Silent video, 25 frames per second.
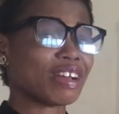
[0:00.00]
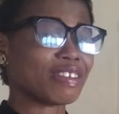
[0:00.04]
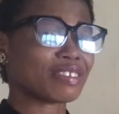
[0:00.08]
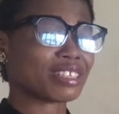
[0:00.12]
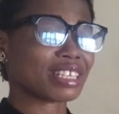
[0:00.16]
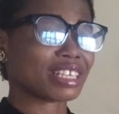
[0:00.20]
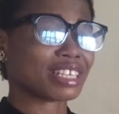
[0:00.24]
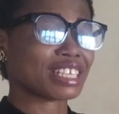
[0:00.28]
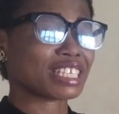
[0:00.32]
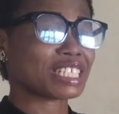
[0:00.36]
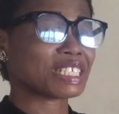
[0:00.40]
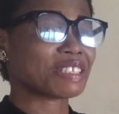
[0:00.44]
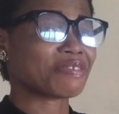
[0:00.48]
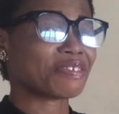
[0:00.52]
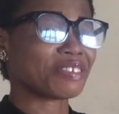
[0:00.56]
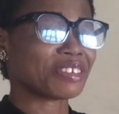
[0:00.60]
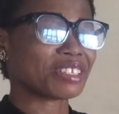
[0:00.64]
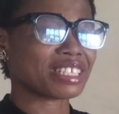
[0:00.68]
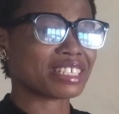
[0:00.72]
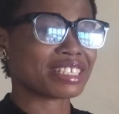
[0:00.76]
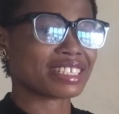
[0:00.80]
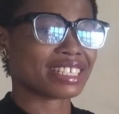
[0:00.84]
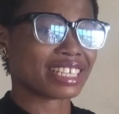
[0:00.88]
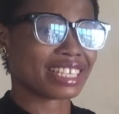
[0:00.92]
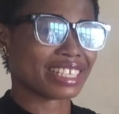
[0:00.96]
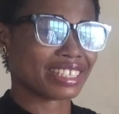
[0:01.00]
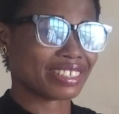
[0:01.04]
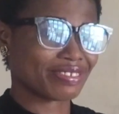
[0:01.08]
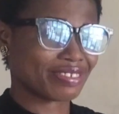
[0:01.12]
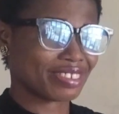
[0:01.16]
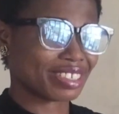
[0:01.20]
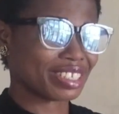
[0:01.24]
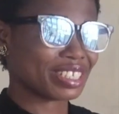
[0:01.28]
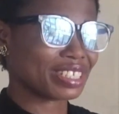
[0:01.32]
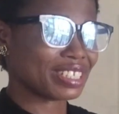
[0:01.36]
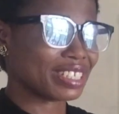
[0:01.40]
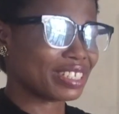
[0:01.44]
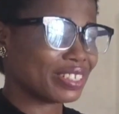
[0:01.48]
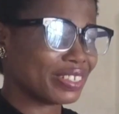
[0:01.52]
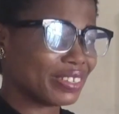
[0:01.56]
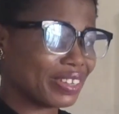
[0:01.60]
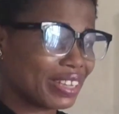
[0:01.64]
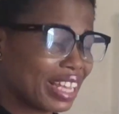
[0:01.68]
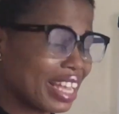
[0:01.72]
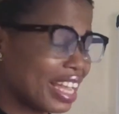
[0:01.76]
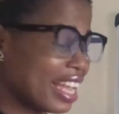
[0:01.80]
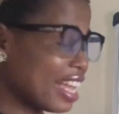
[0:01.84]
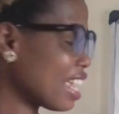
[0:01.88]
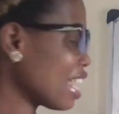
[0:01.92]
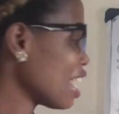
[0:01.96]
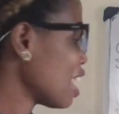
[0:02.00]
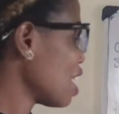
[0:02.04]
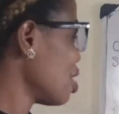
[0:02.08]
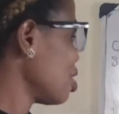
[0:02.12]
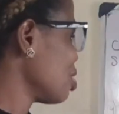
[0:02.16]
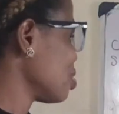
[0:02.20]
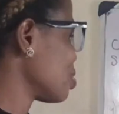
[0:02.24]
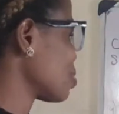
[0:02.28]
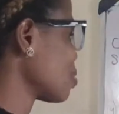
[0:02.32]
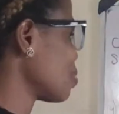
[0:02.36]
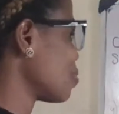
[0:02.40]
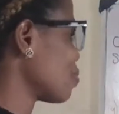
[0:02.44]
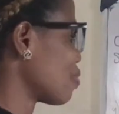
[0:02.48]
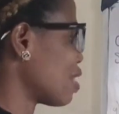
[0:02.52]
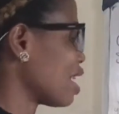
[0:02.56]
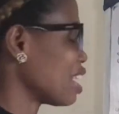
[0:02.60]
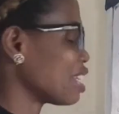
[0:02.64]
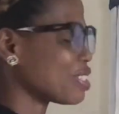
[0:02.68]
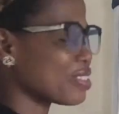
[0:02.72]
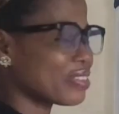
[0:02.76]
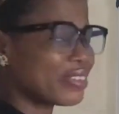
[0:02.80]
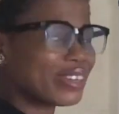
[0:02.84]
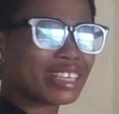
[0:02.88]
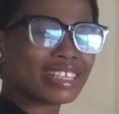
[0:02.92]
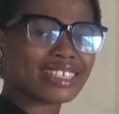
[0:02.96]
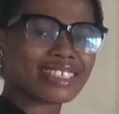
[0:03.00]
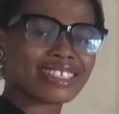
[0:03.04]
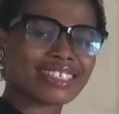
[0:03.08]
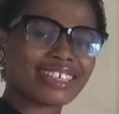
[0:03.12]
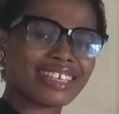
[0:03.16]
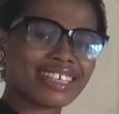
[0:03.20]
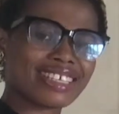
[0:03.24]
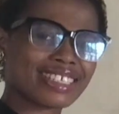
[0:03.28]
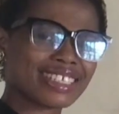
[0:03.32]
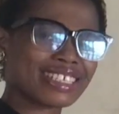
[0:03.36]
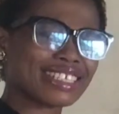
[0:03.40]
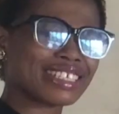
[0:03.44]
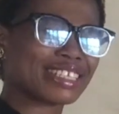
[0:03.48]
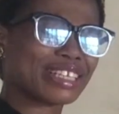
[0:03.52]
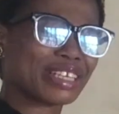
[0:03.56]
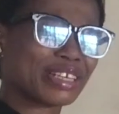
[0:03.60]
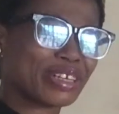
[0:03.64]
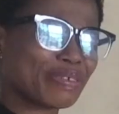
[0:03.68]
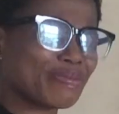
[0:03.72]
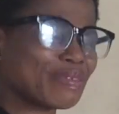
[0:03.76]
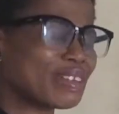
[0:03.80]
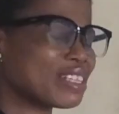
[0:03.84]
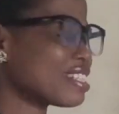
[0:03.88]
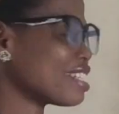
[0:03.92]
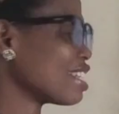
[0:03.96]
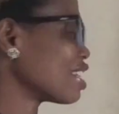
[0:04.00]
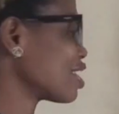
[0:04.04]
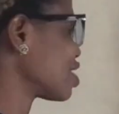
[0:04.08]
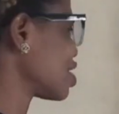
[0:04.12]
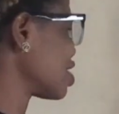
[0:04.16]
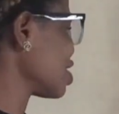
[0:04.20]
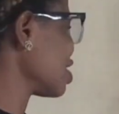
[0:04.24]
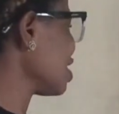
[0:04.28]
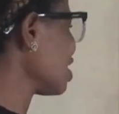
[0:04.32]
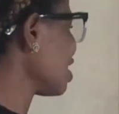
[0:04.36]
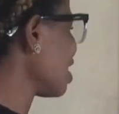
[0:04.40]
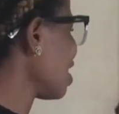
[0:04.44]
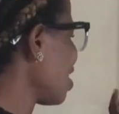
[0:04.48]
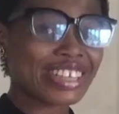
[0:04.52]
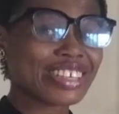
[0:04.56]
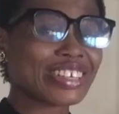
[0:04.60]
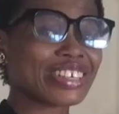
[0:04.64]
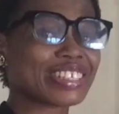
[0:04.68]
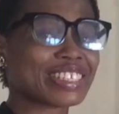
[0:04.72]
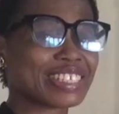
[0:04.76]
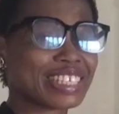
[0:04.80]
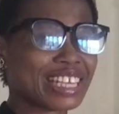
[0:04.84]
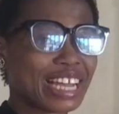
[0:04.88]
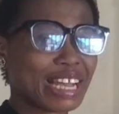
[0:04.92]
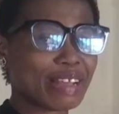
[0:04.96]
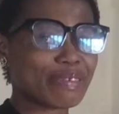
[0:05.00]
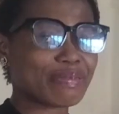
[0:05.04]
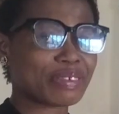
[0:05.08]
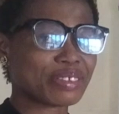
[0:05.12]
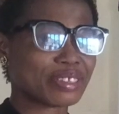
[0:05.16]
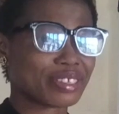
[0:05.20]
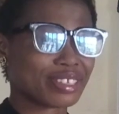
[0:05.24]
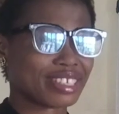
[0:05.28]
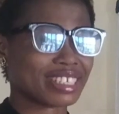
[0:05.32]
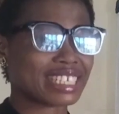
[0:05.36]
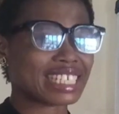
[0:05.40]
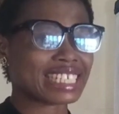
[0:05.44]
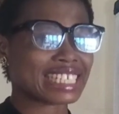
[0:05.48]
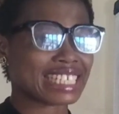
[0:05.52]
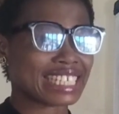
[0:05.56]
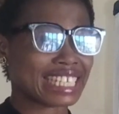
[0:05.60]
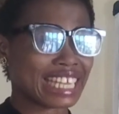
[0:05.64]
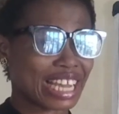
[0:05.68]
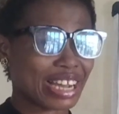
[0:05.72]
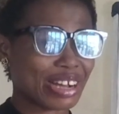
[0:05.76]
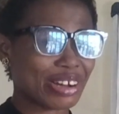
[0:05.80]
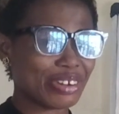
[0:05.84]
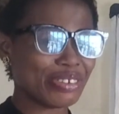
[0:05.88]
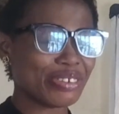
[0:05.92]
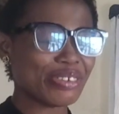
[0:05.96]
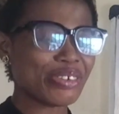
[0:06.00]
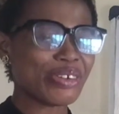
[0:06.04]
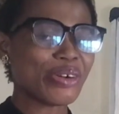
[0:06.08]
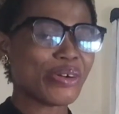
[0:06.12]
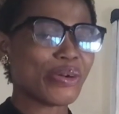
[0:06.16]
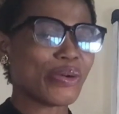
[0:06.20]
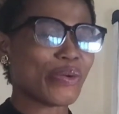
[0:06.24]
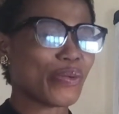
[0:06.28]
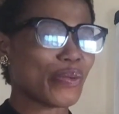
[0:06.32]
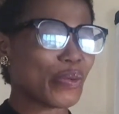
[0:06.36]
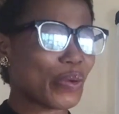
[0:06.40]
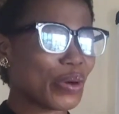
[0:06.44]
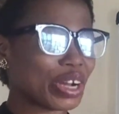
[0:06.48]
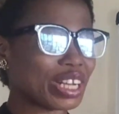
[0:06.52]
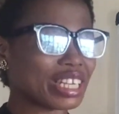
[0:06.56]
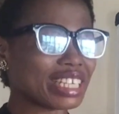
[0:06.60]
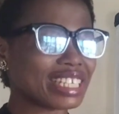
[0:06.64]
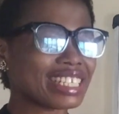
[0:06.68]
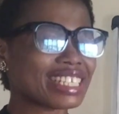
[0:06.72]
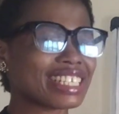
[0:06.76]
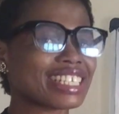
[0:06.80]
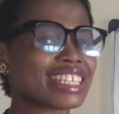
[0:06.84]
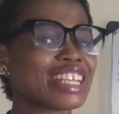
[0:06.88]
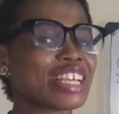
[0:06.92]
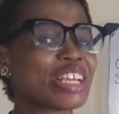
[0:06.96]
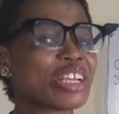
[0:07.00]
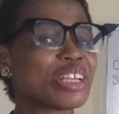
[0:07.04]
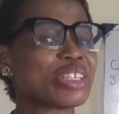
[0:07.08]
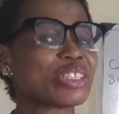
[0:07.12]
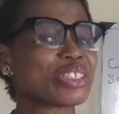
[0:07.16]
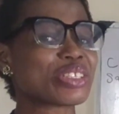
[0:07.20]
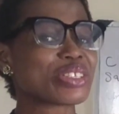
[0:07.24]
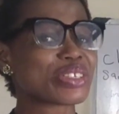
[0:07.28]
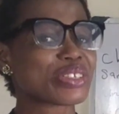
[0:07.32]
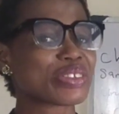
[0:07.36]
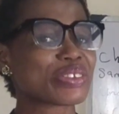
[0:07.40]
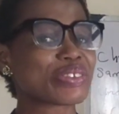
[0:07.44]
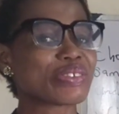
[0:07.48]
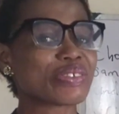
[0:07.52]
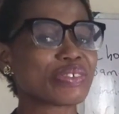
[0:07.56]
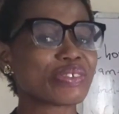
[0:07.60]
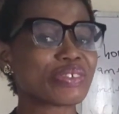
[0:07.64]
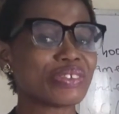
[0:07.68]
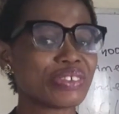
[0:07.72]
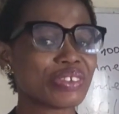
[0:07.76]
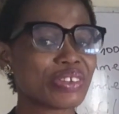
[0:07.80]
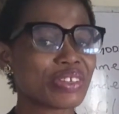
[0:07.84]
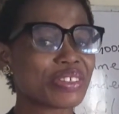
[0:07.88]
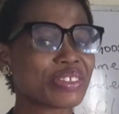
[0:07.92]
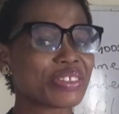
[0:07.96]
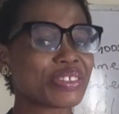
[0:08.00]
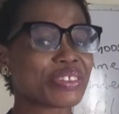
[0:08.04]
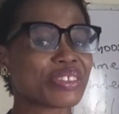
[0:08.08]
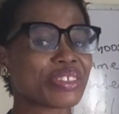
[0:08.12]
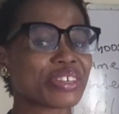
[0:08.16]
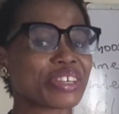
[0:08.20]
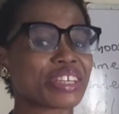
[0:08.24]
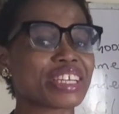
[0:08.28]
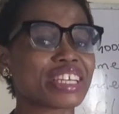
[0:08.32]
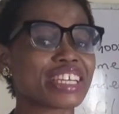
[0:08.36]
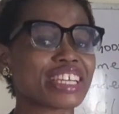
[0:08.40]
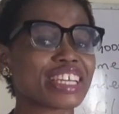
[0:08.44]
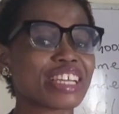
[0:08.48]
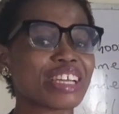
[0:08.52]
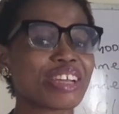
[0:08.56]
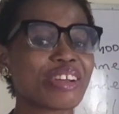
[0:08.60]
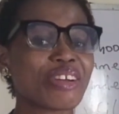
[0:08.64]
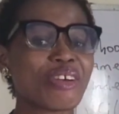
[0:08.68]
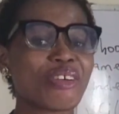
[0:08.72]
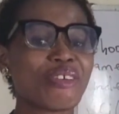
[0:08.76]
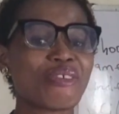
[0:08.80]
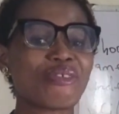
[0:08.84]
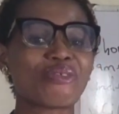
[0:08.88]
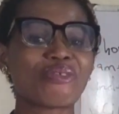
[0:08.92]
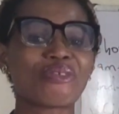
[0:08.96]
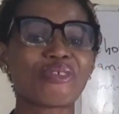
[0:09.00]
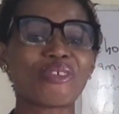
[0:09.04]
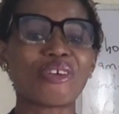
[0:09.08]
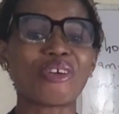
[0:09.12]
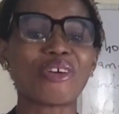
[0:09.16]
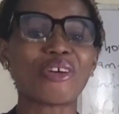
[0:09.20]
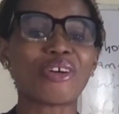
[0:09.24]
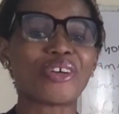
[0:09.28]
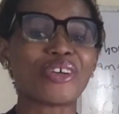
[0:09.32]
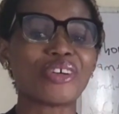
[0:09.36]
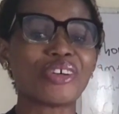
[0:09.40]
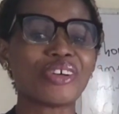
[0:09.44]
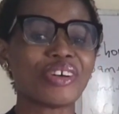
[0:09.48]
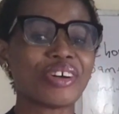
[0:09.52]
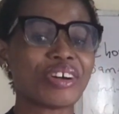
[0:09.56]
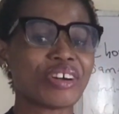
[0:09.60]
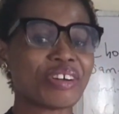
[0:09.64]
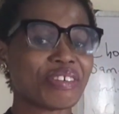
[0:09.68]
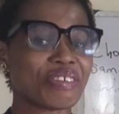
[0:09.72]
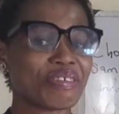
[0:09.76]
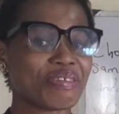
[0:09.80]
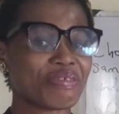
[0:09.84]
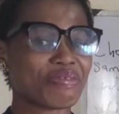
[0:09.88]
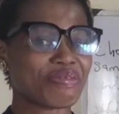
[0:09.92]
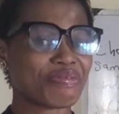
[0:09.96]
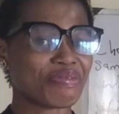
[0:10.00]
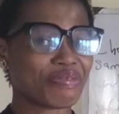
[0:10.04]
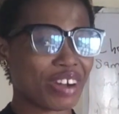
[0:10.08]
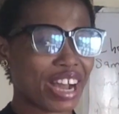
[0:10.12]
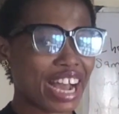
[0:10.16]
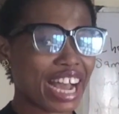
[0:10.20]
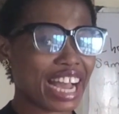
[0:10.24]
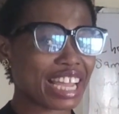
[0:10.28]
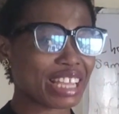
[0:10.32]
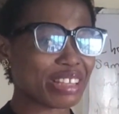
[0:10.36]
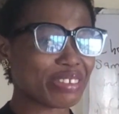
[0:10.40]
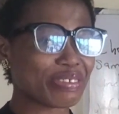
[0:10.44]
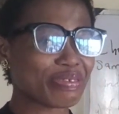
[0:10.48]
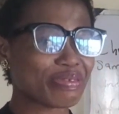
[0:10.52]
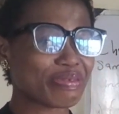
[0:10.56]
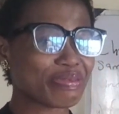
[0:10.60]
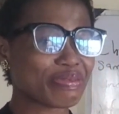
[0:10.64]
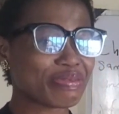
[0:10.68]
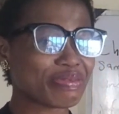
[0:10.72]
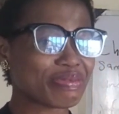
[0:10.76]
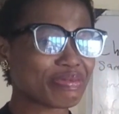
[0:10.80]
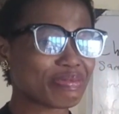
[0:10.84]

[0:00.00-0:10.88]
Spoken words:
5 seconds for the second question. Okay, so write your answers in the comment section. The time starts now. 1, 2, 3, 4, 5.